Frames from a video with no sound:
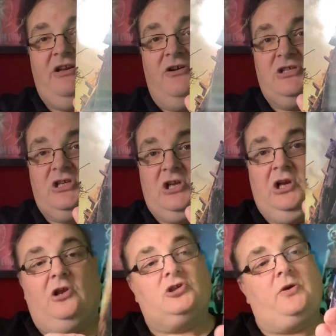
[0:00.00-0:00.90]
nice
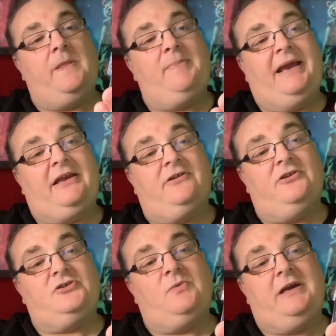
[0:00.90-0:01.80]
gloss on the back
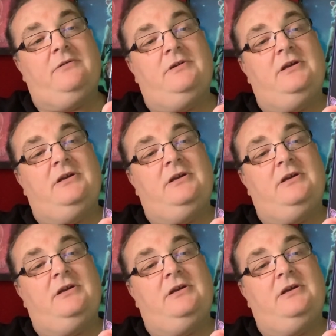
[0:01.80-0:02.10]
as well.